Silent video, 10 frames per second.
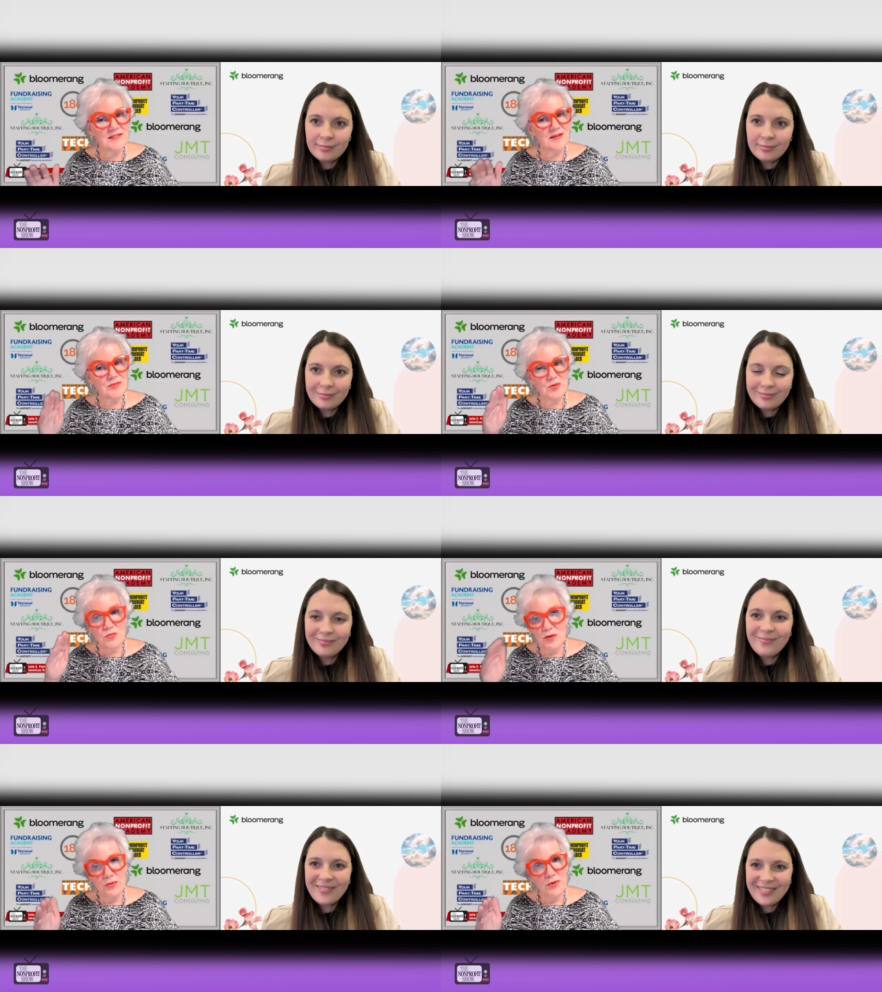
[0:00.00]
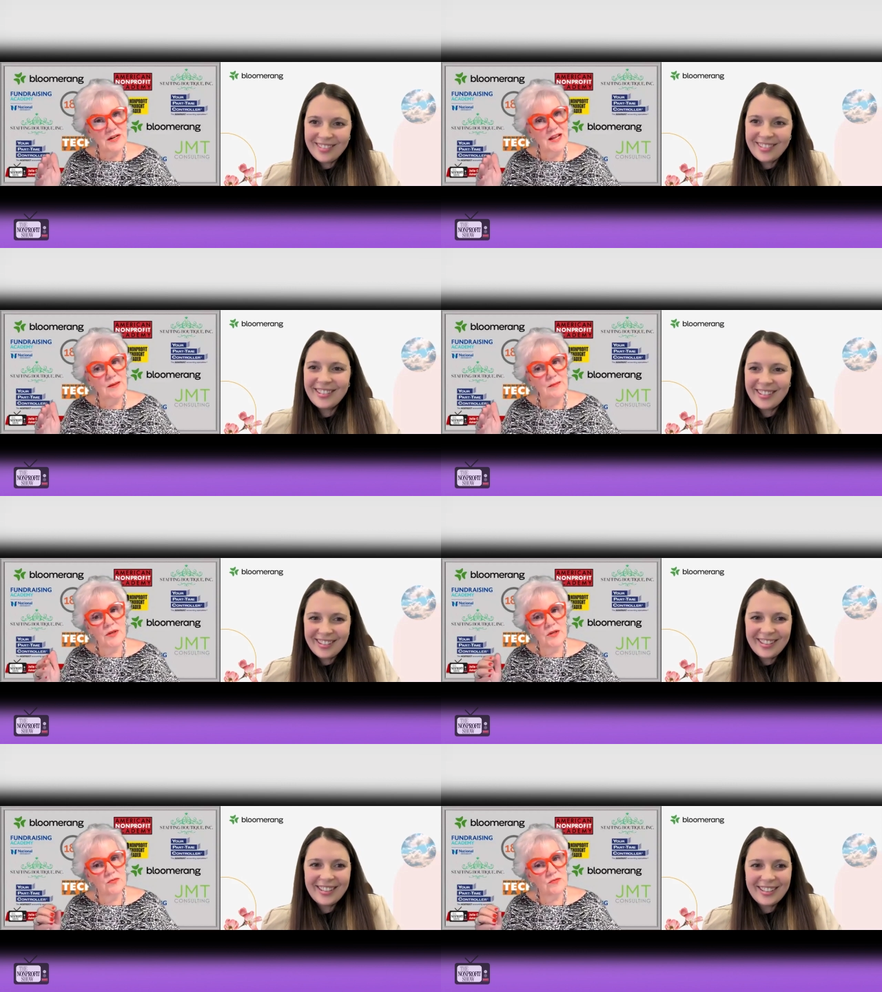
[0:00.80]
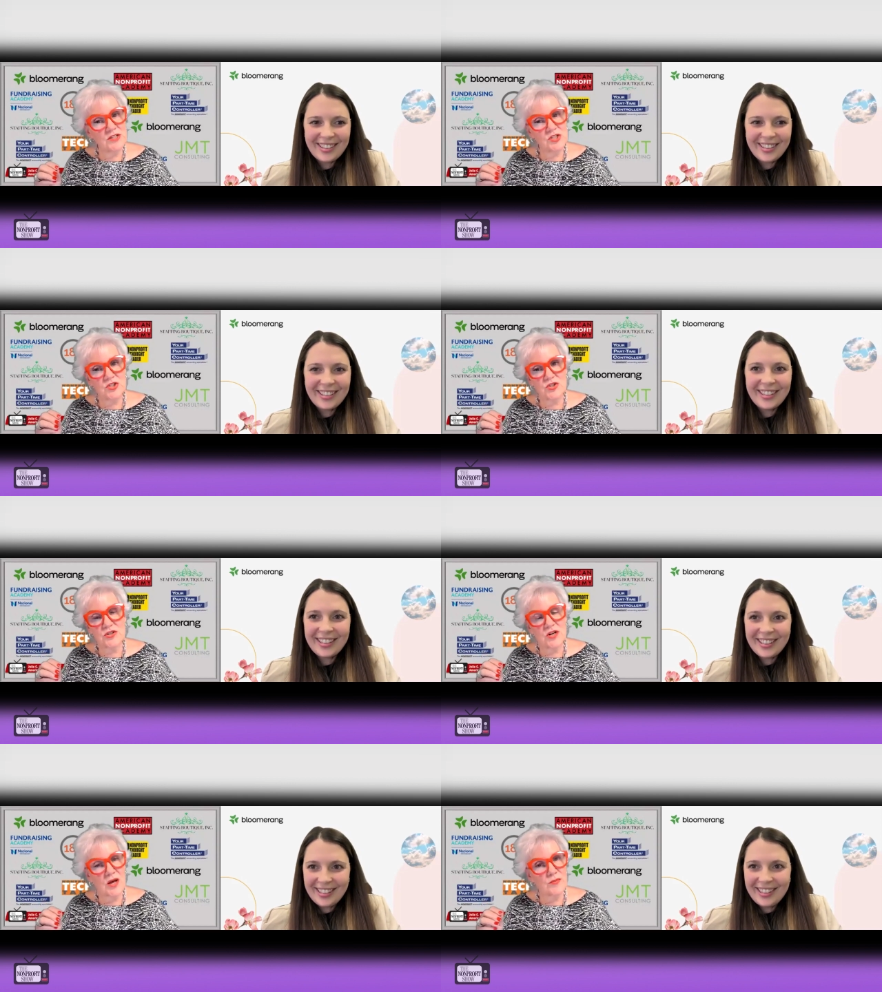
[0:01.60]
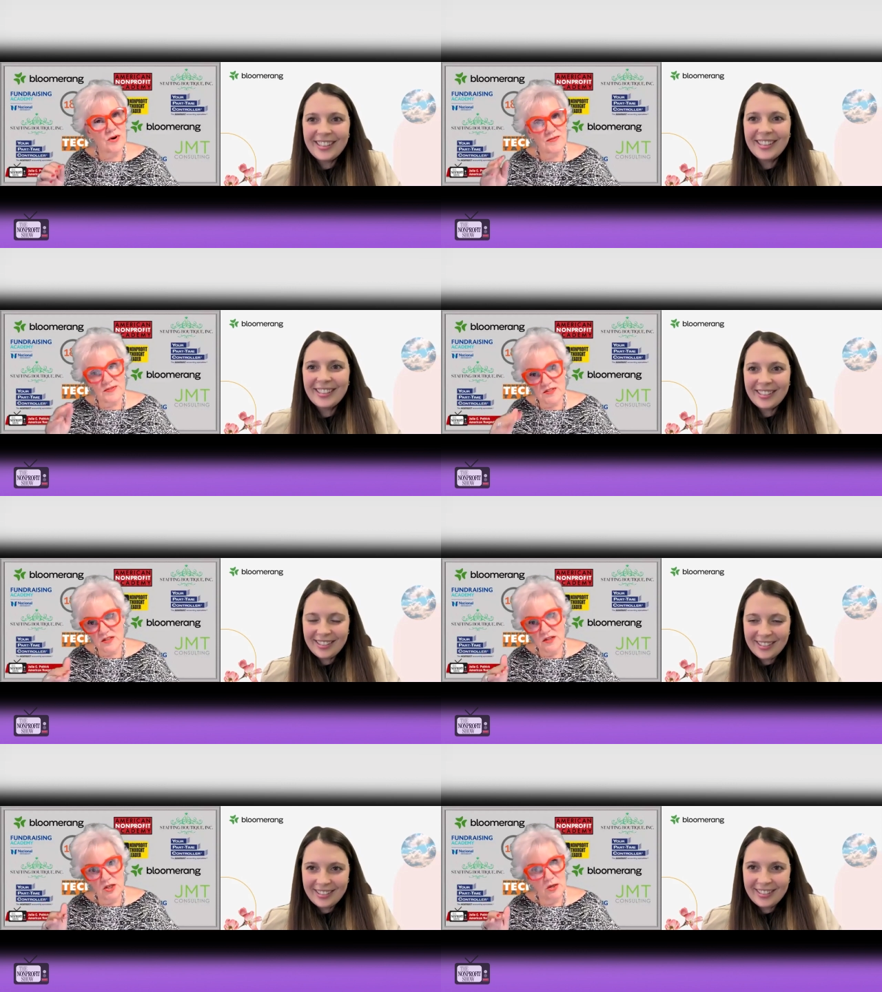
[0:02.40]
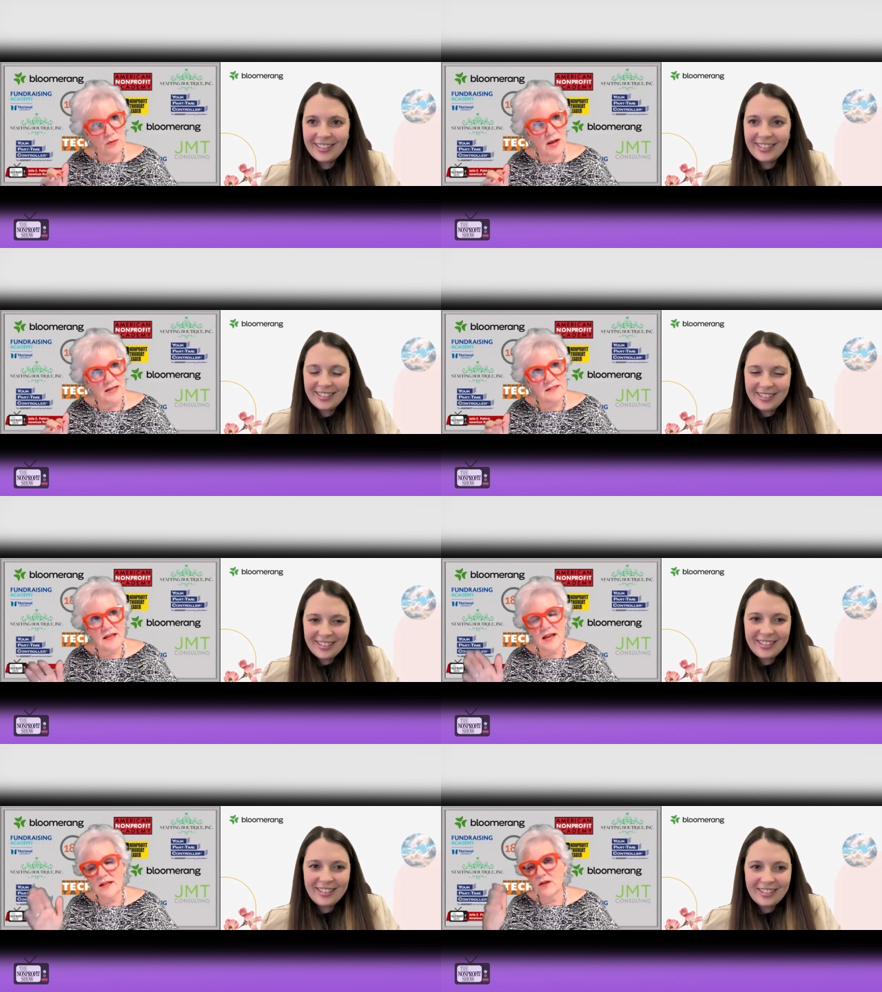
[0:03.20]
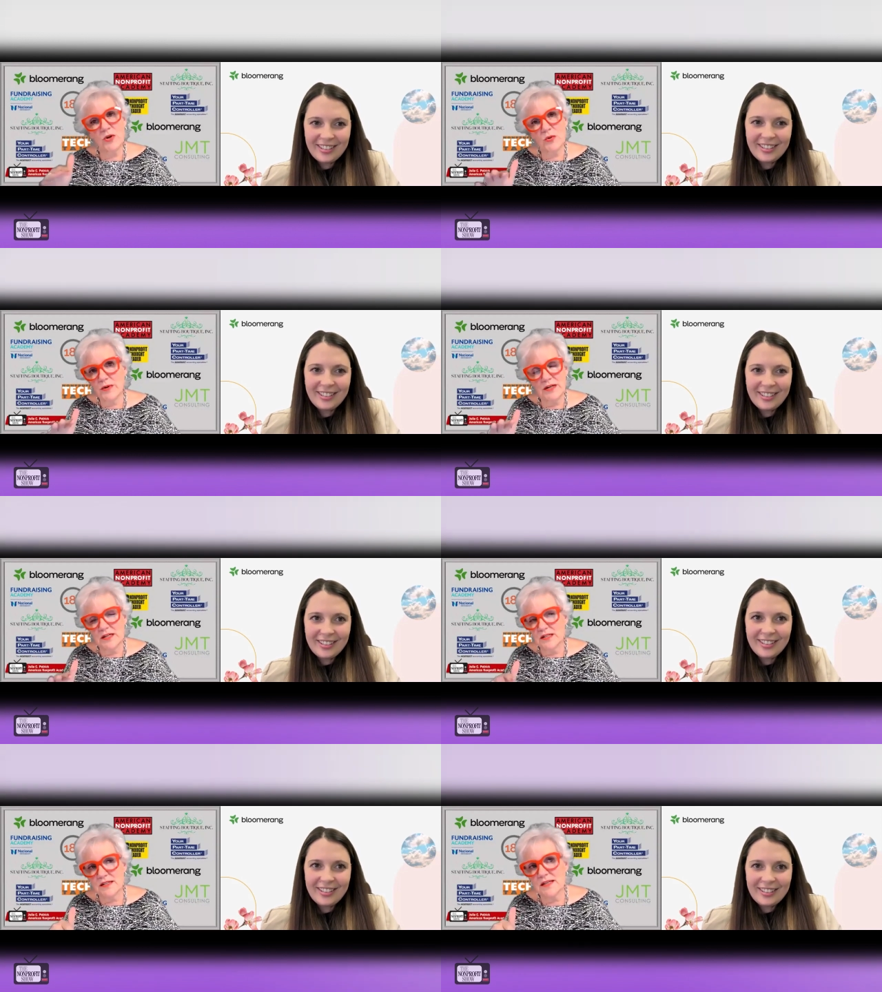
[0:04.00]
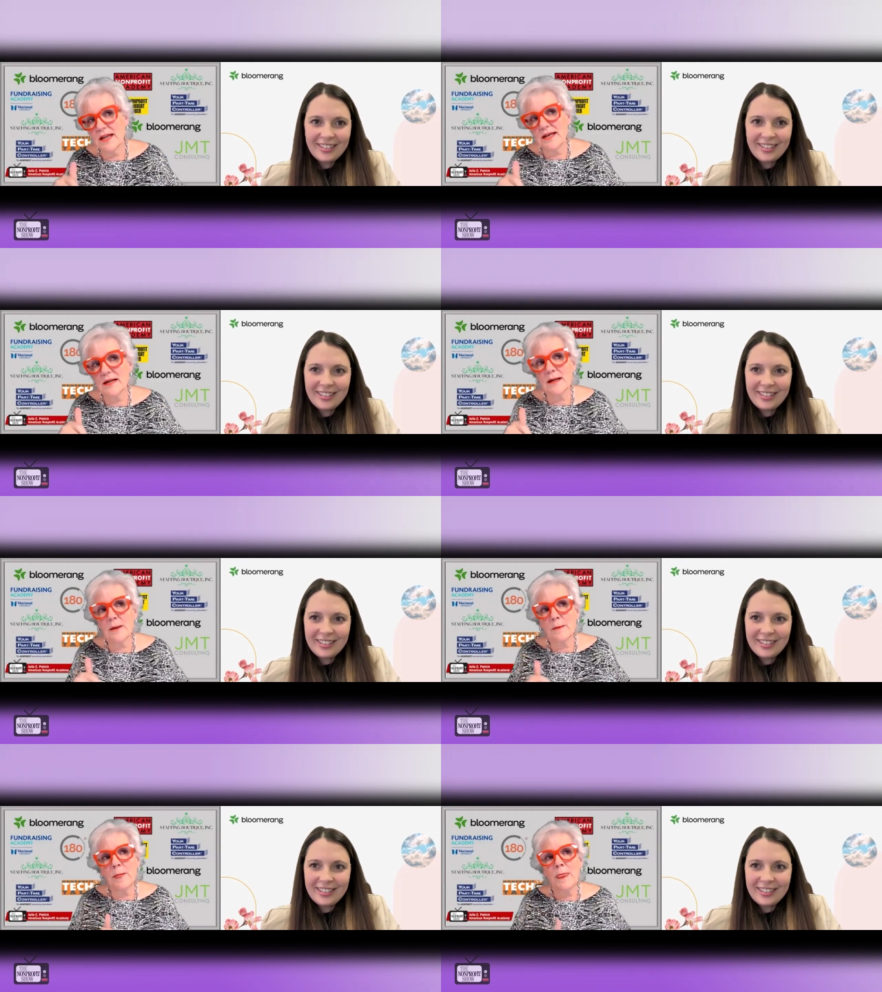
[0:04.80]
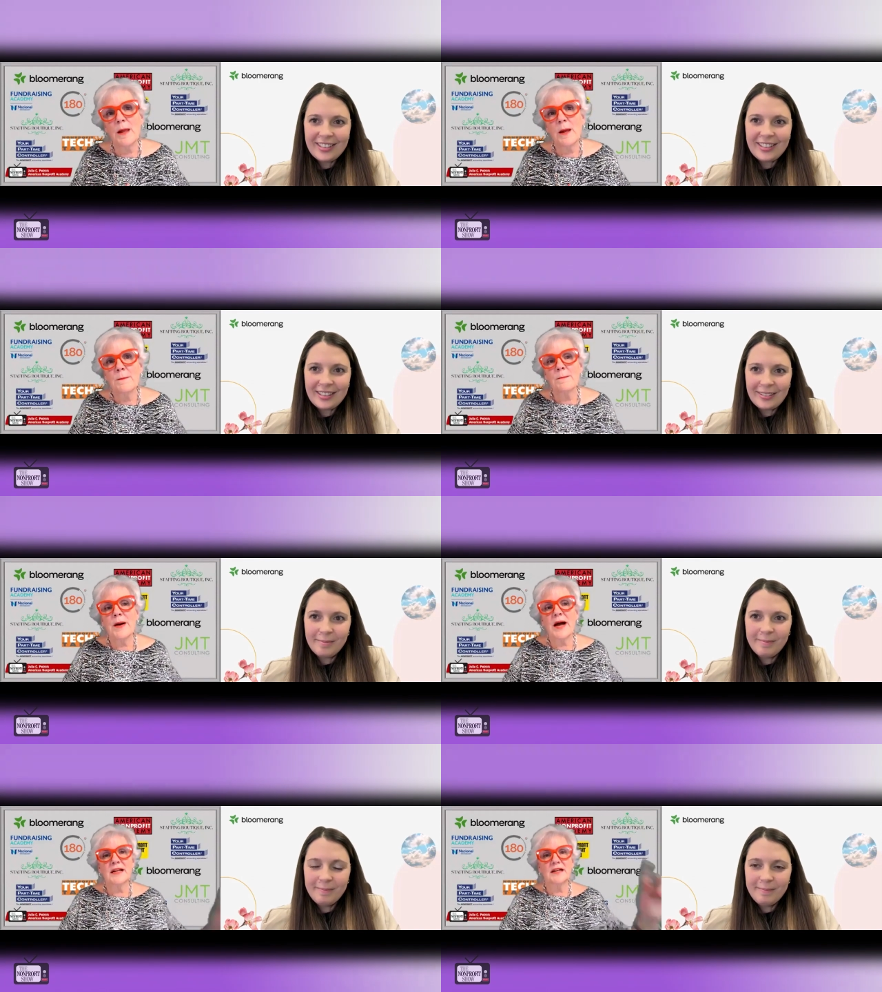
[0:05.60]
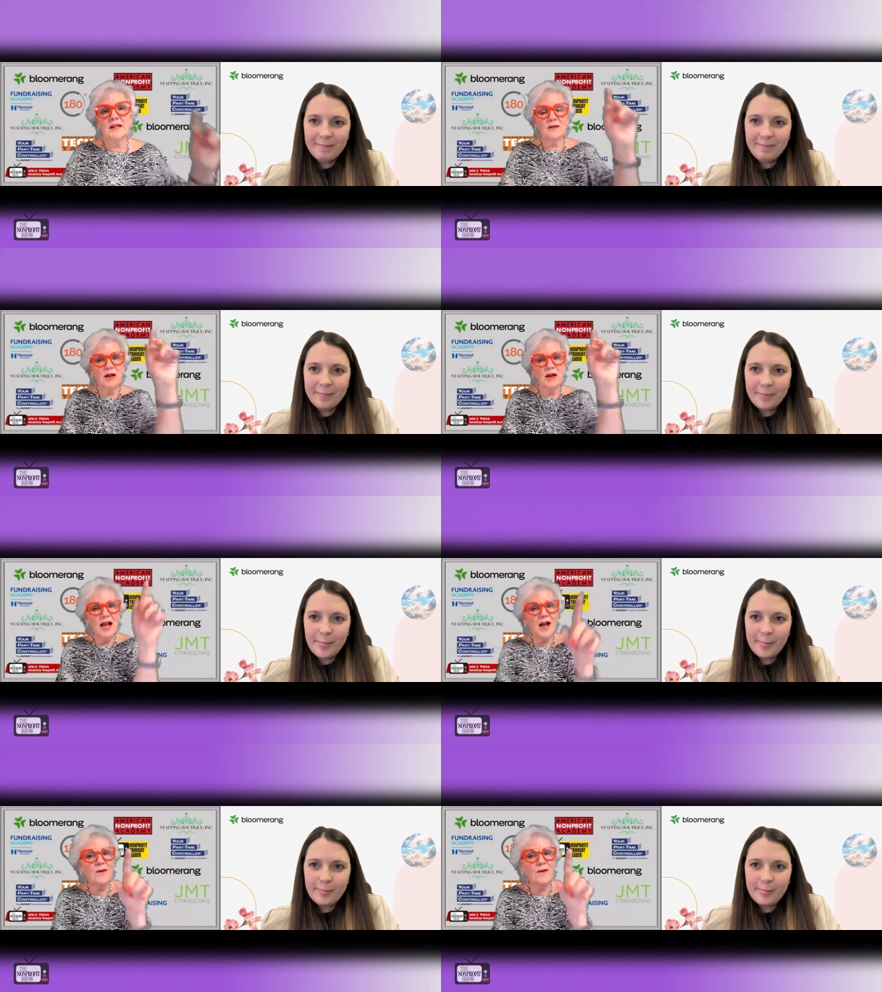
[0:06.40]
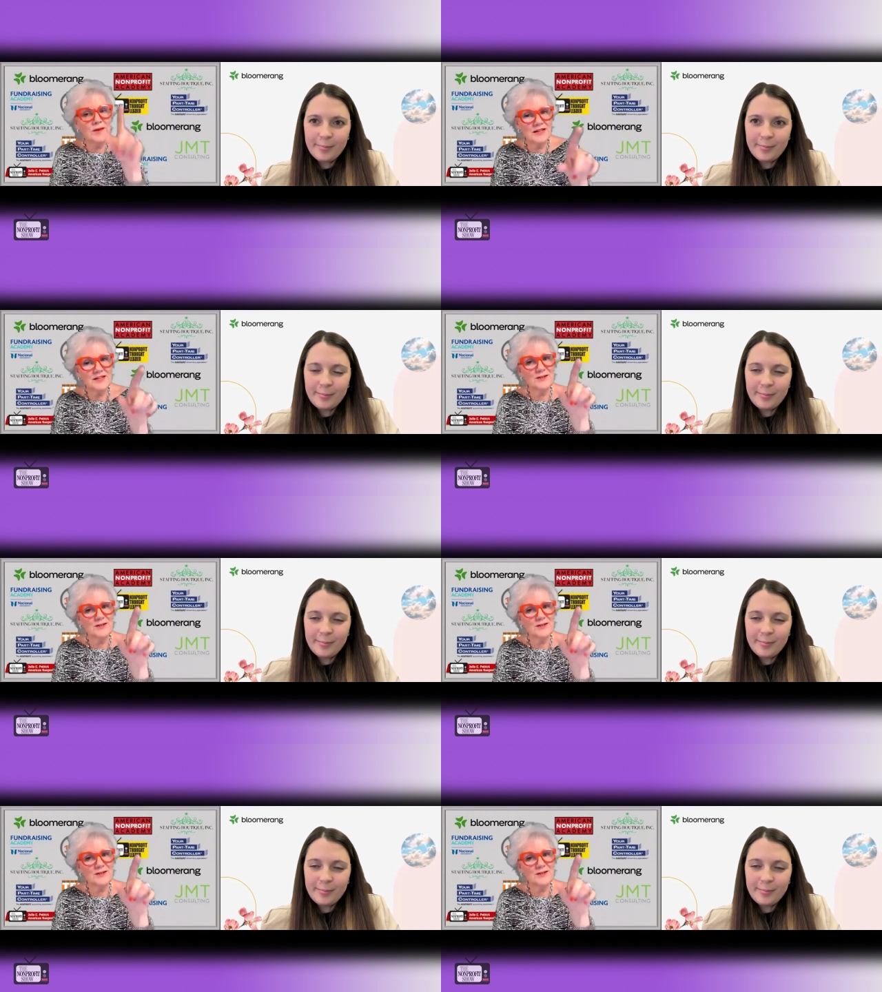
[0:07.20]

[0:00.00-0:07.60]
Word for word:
Speaker 1: number 1.8 million registered nonprofits in the US? I don't know what it is in Canada, but how many